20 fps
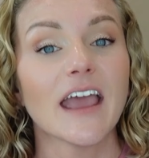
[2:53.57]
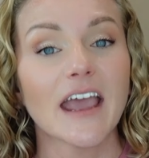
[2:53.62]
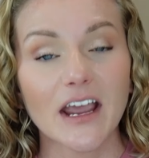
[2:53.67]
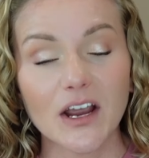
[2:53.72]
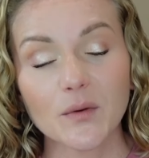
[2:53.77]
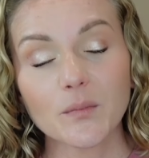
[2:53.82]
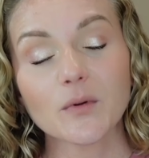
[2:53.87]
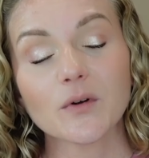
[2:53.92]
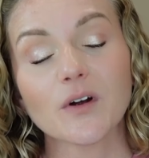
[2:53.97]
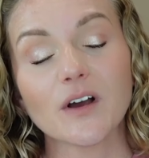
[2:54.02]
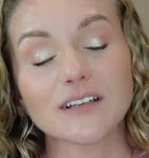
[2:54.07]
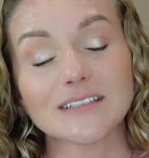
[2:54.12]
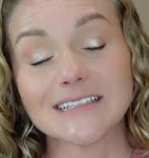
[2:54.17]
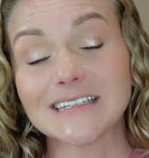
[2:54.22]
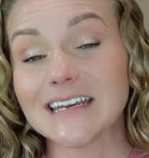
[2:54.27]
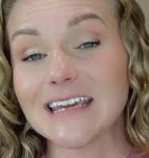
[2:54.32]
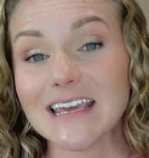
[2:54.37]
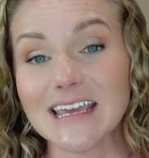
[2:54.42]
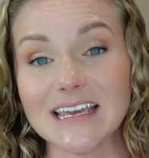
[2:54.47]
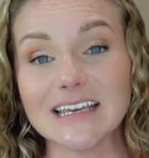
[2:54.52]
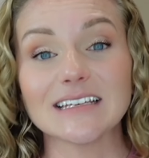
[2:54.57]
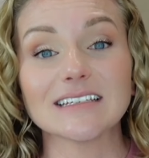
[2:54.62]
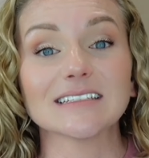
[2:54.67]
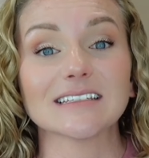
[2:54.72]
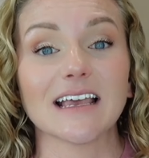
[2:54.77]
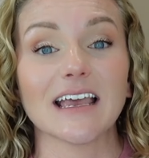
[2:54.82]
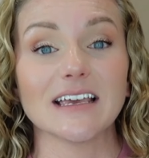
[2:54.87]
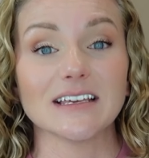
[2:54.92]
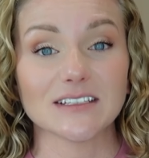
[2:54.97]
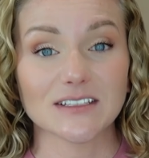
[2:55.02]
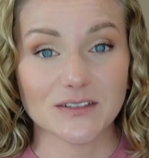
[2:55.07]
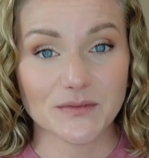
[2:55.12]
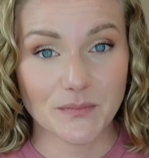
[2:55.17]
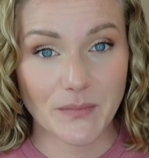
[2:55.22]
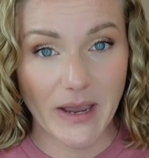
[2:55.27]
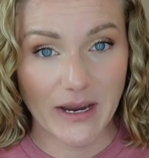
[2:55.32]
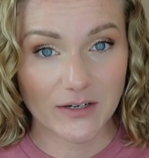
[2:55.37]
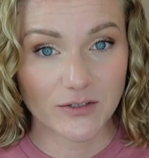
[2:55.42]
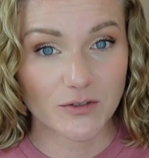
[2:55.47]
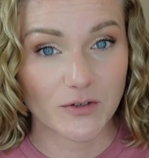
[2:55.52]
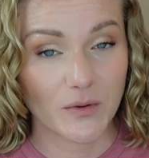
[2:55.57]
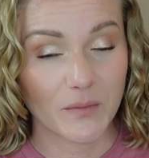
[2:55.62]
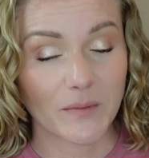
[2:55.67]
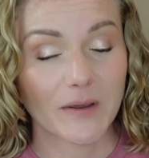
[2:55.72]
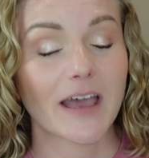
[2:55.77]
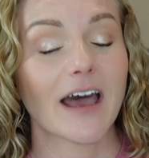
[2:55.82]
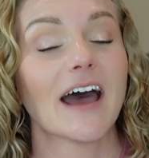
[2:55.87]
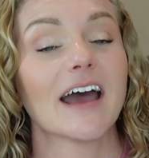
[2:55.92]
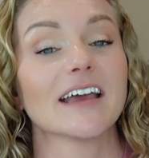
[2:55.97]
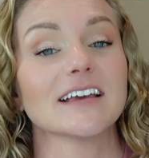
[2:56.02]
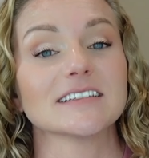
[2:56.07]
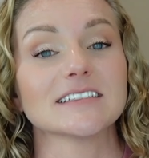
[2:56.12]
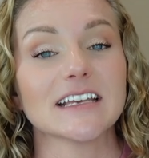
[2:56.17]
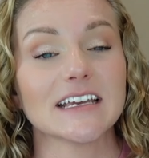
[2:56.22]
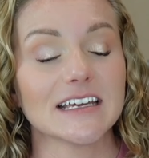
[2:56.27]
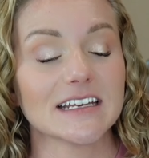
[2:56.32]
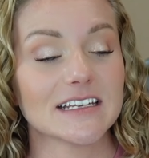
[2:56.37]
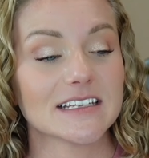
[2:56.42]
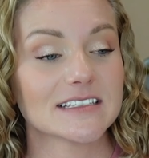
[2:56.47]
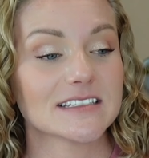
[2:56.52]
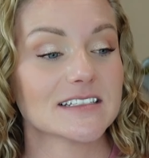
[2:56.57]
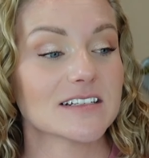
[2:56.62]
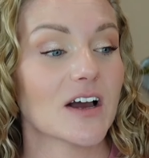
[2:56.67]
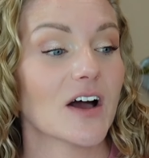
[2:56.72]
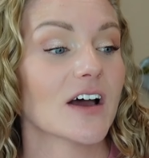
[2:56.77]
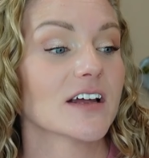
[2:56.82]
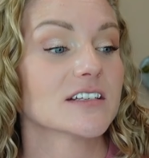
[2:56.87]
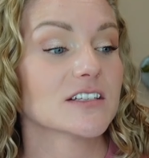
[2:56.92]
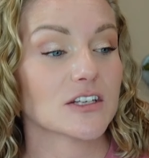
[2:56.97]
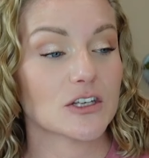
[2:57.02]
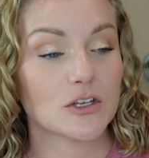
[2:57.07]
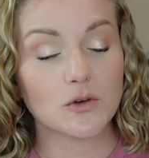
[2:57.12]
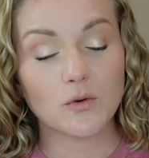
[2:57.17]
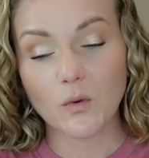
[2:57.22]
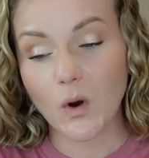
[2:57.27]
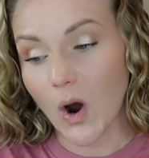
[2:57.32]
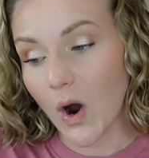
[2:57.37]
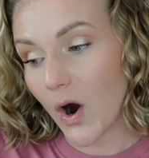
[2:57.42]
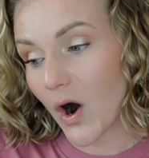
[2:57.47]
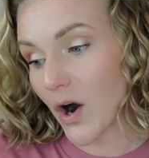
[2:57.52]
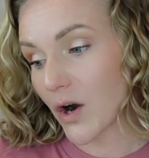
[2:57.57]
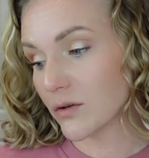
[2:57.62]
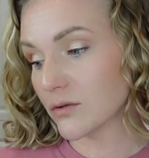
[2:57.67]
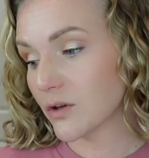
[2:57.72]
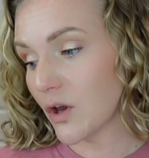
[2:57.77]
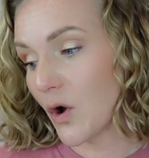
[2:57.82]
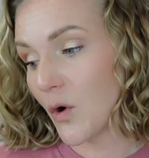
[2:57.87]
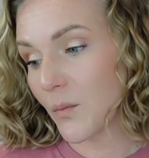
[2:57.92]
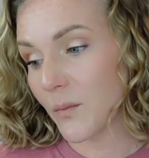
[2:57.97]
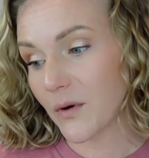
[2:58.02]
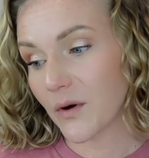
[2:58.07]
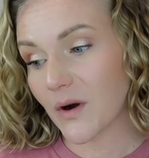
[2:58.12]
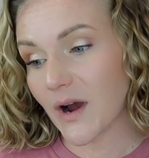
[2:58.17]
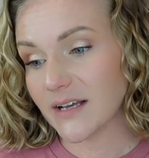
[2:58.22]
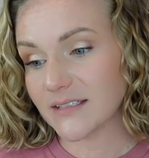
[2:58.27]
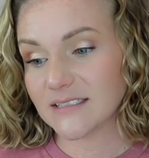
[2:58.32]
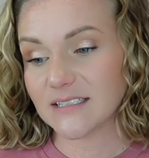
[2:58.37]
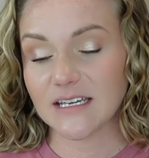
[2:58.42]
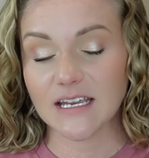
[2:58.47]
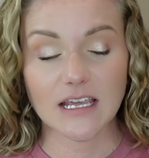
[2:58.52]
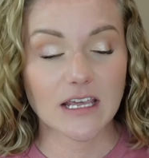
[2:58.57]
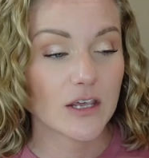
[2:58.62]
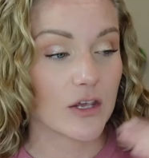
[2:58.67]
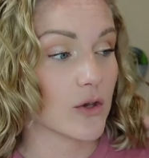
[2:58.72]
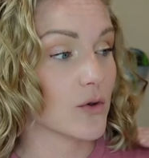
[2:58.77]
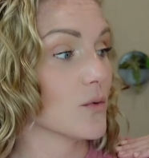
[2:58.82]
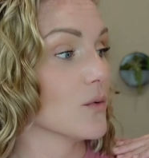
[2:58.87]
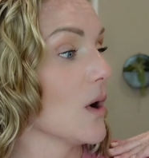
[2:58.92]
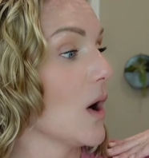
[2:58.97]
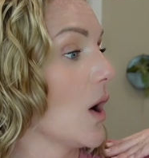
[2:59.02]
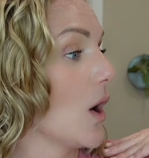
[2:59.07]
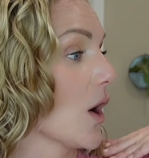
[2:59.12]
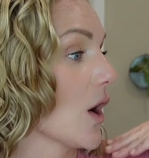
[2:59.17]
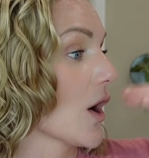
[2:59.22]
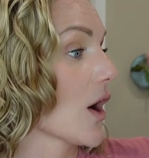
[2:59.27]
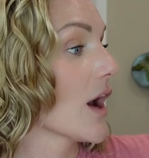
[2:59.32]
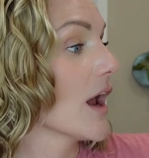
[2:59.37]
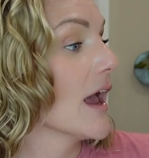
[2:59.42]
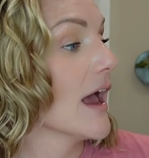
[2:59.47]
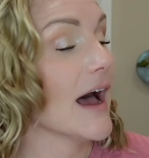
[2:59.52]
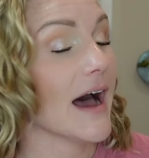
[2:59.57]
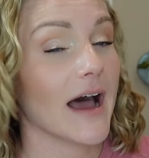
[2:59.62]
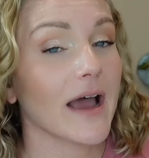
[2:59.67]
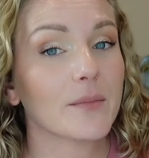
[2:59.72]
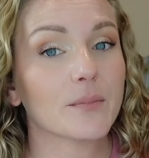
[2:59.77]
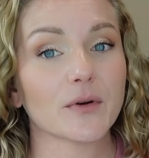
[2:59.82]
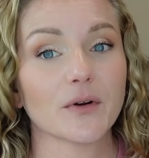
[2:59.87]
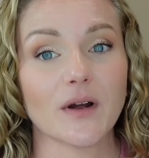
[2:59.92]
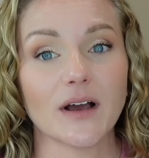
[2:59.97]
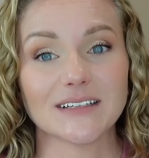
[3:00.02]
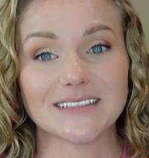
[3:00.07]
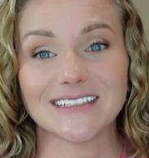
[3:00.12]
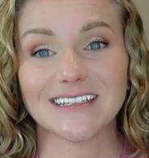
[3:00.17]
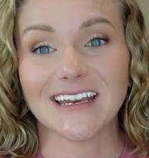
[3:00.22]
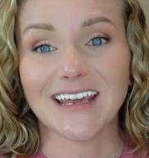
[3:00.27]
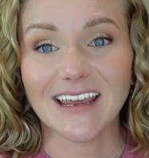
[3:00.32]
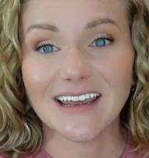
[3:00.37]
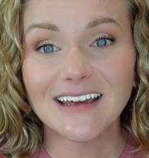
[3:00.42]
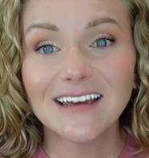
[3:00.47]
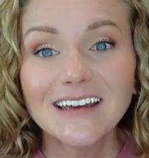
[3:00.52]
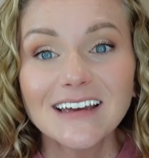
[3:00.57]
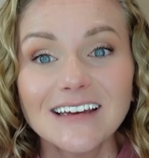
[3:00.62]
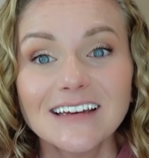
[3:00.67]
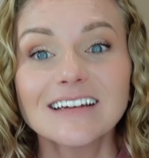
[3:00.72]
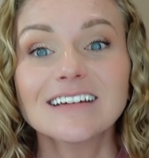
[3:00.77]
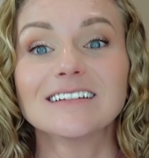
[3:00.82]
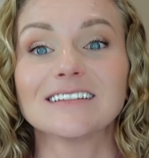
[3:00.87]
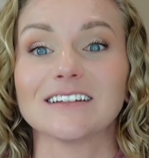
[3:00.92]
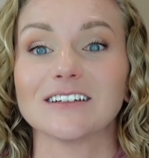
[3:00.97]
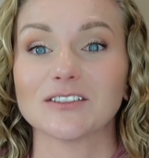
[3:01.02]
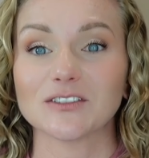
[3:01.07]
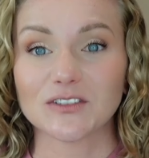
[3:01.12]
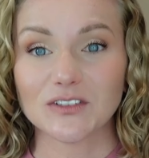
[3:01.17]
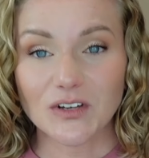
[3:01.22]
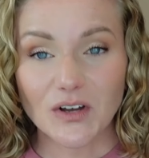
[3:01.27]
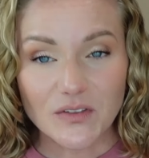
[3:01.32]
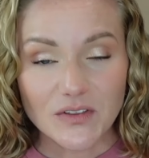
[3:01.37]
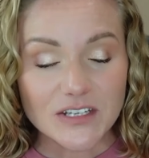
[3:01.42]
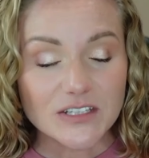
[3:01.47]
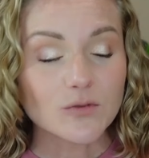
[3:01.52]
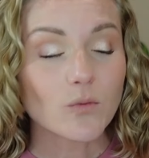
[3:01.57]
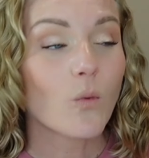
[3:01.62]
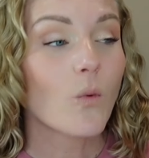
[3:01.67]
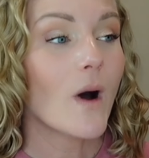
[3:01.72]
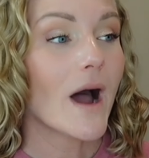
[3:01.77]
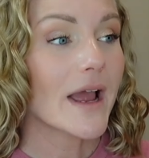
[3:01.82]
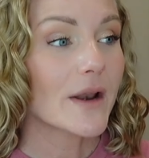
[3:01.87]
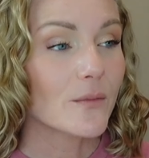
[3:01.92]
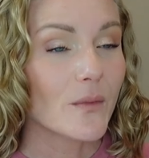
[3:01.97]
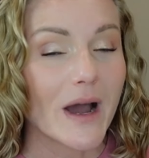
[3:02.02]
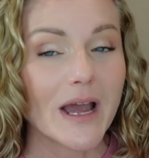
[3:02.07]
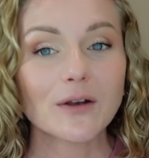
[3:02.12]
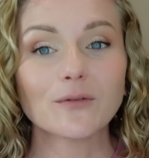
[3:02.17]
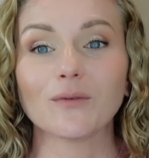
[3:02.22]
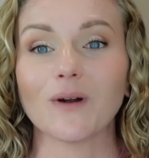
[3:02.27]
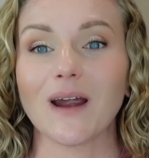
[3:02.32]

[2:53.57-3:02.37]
Hair porosity is a spectrum, guys. It is not you are low porosity, you are high porosity. There's this wide, wide